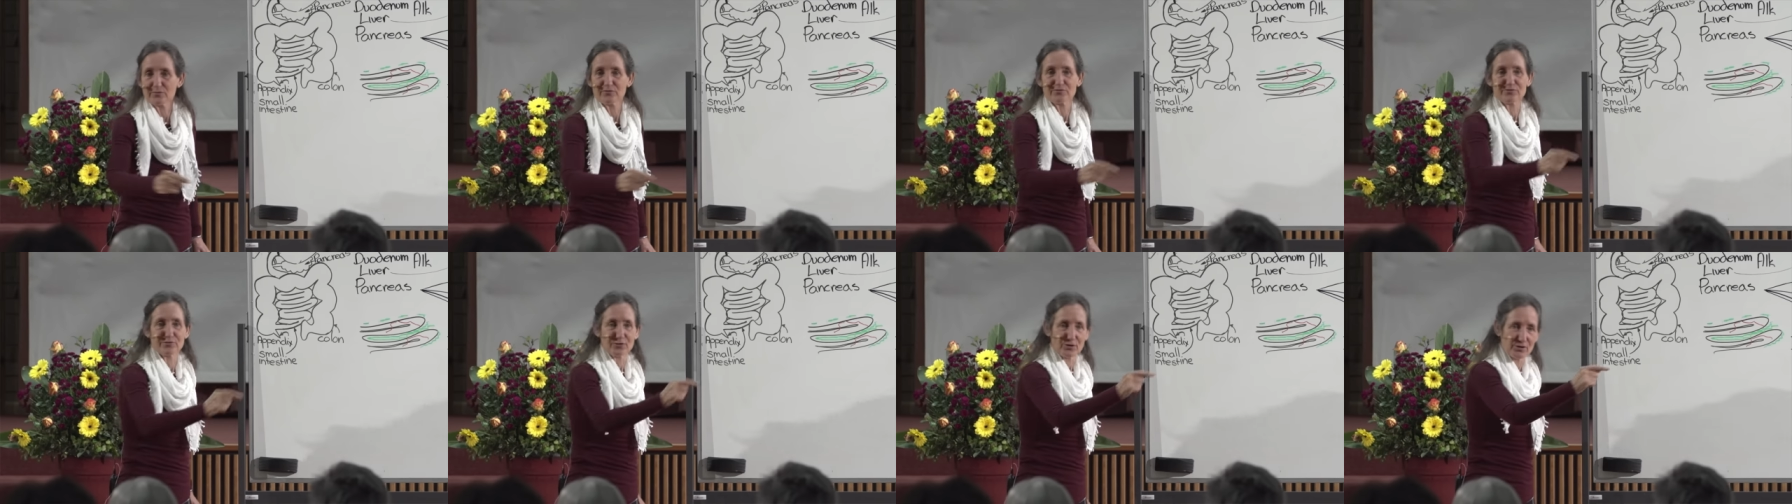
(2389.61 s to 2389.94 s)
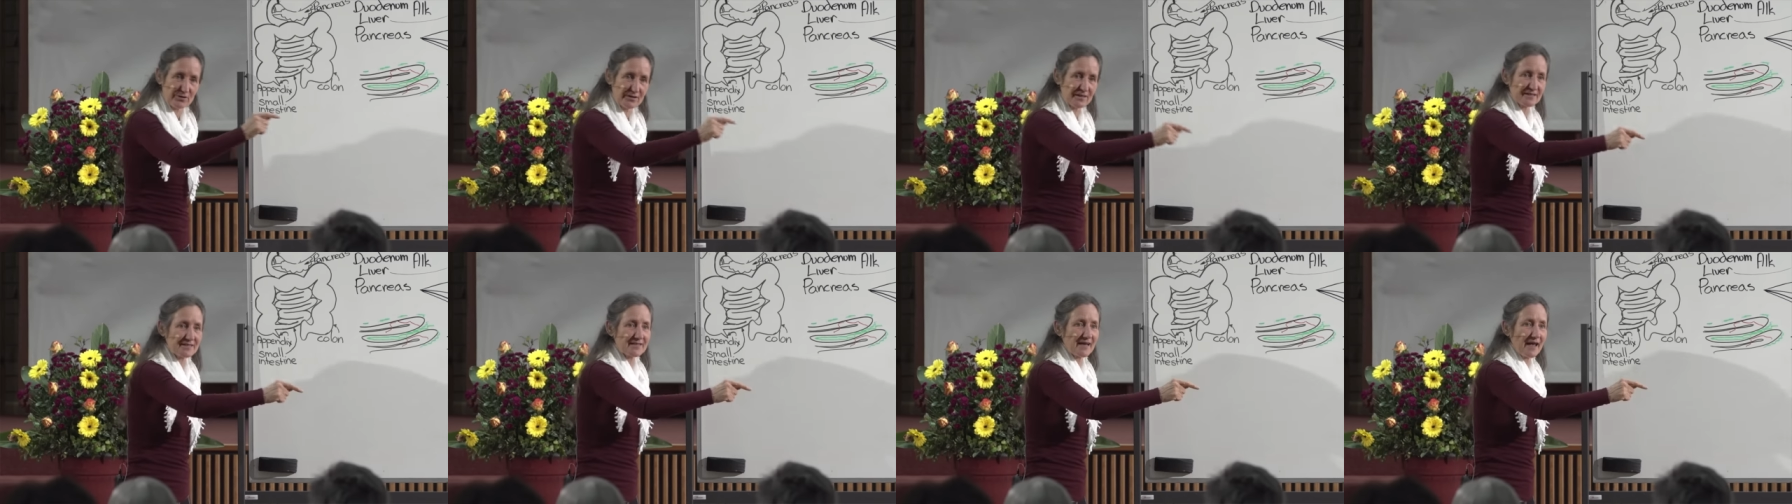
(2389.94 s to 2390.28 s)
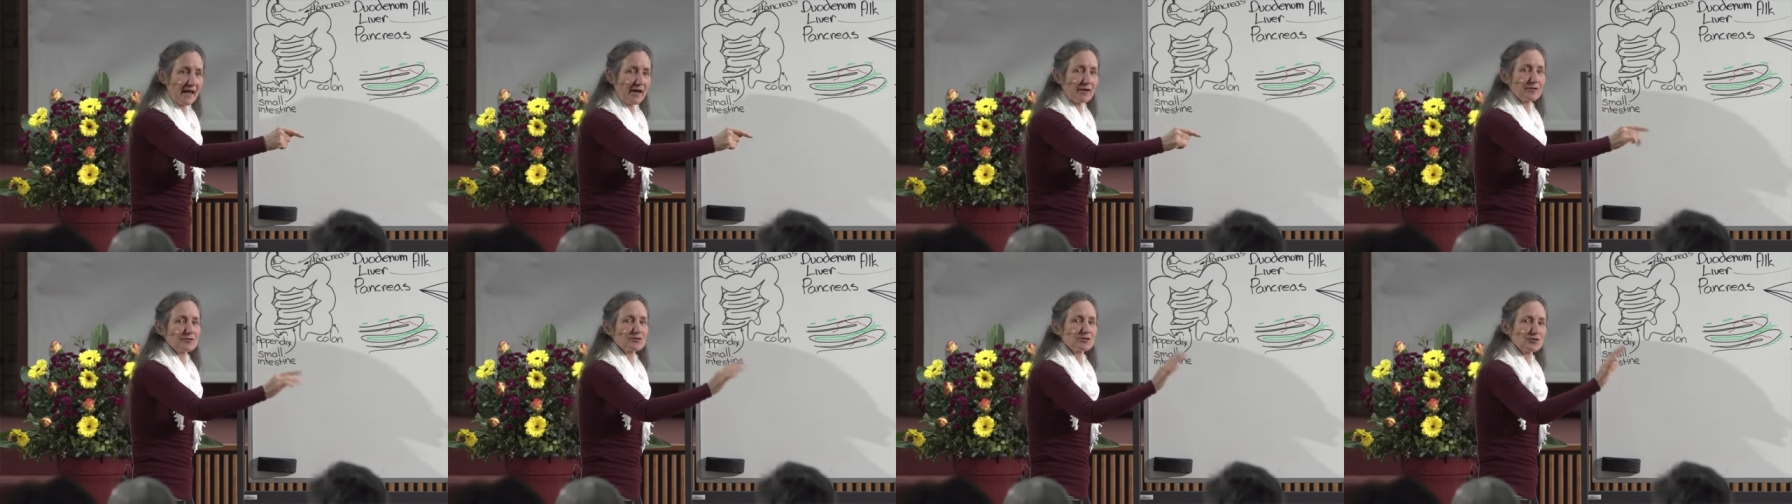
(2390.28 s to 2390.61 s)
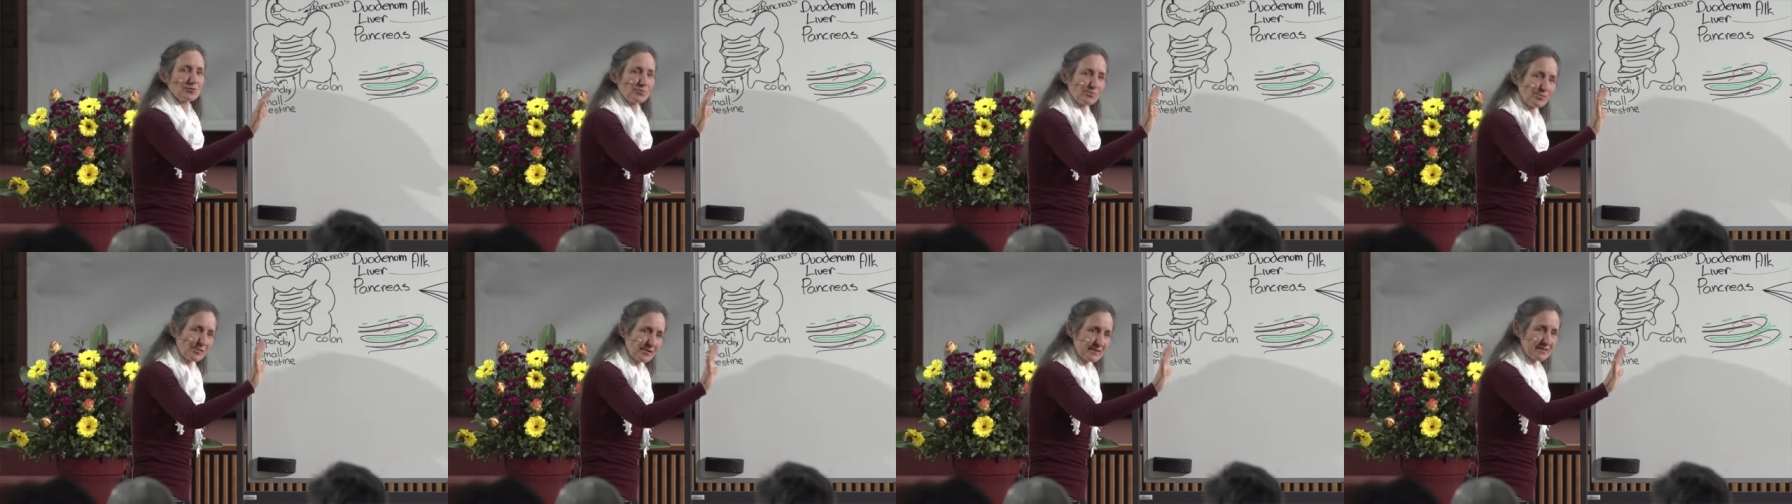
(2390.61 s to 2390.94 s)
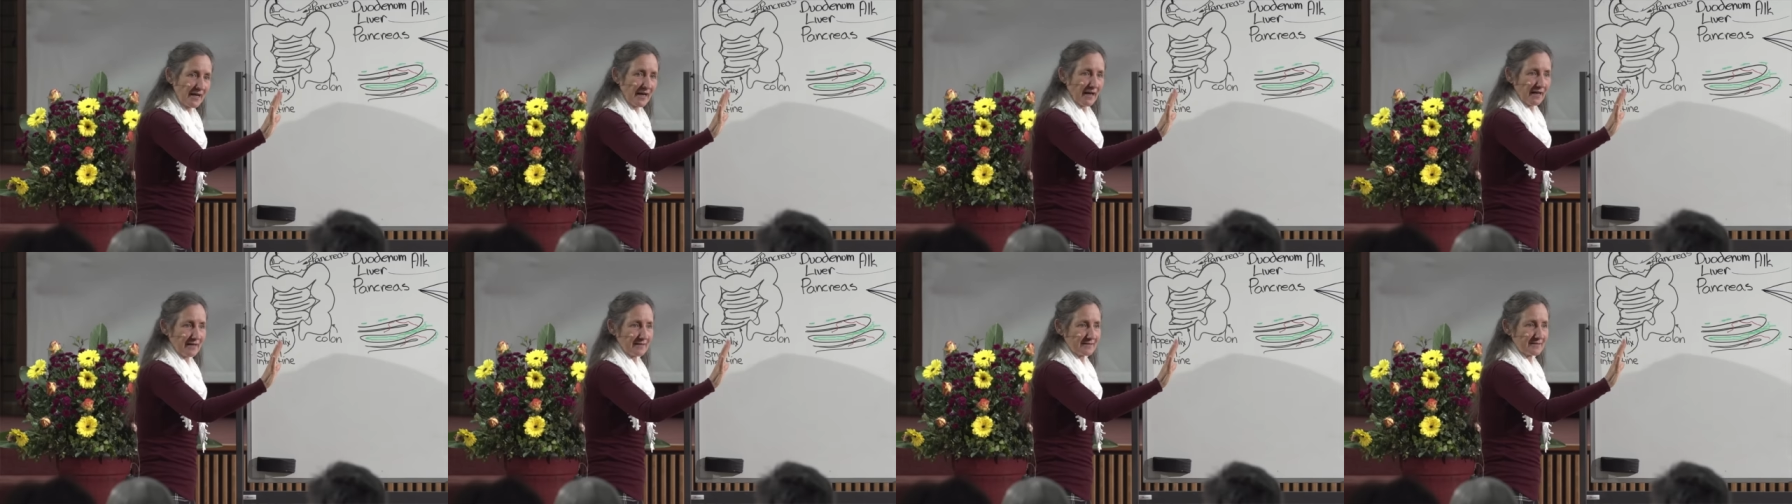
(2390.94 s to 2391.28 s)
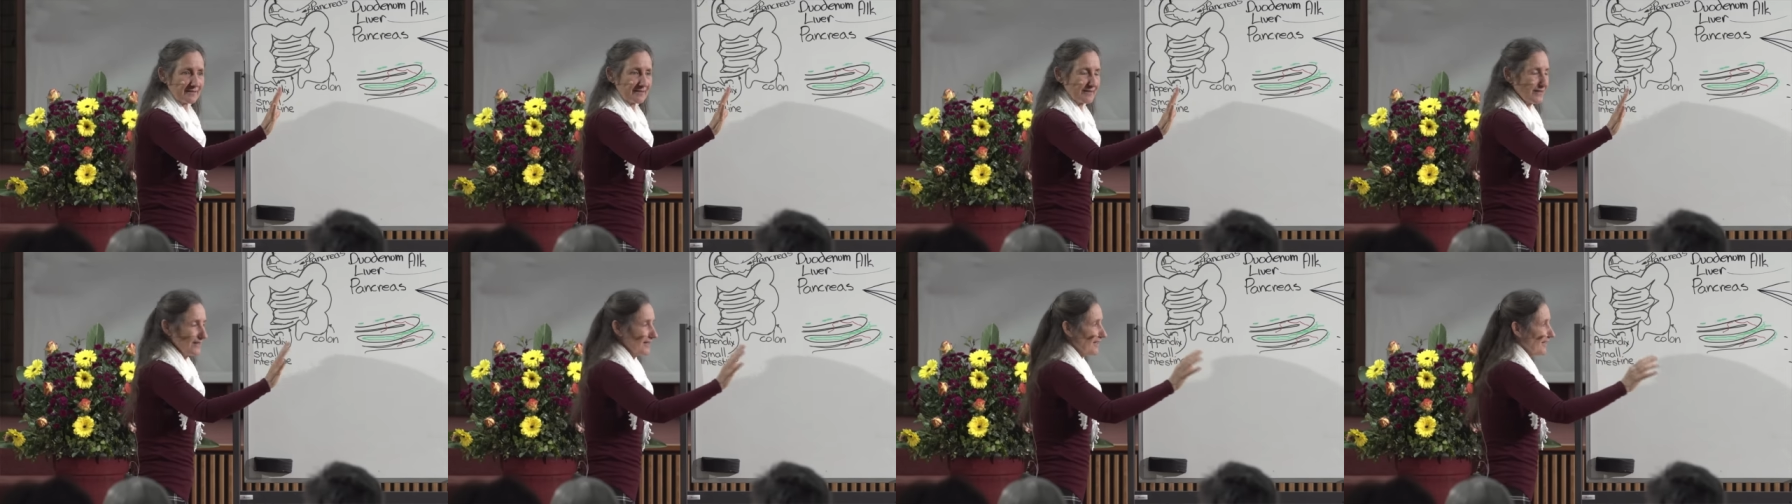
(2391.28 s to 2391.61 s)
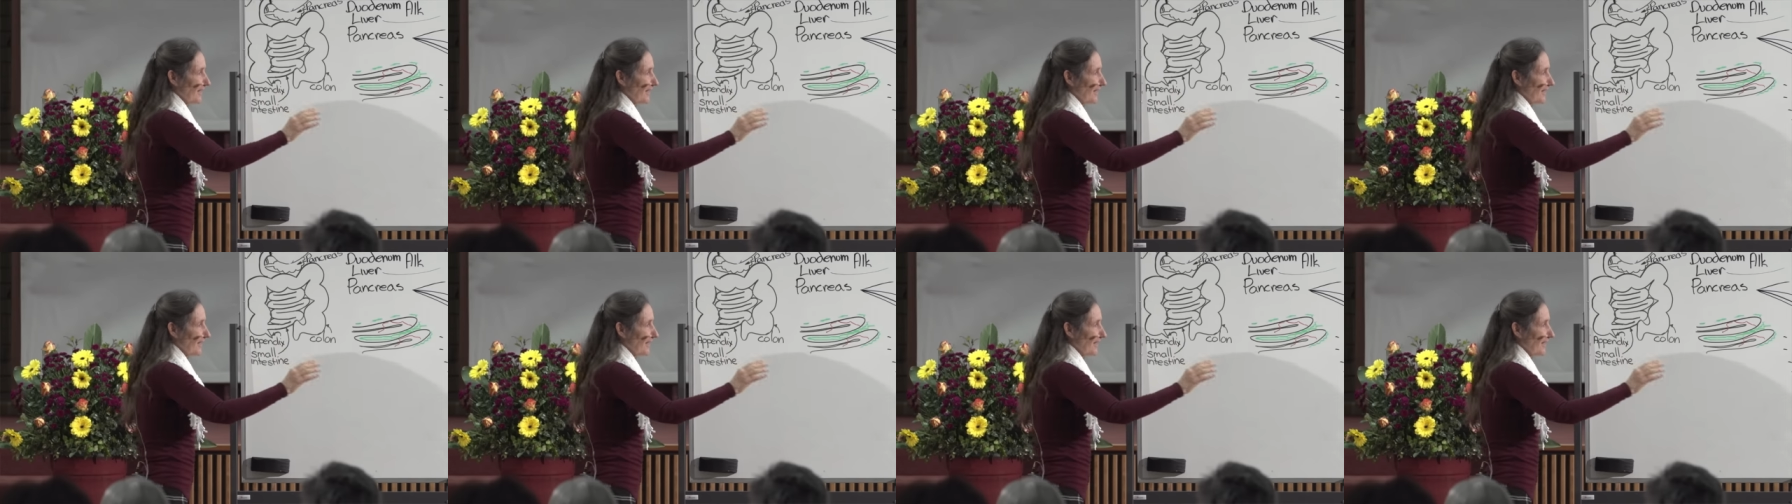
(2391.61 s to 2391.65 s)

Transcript: further down to protect.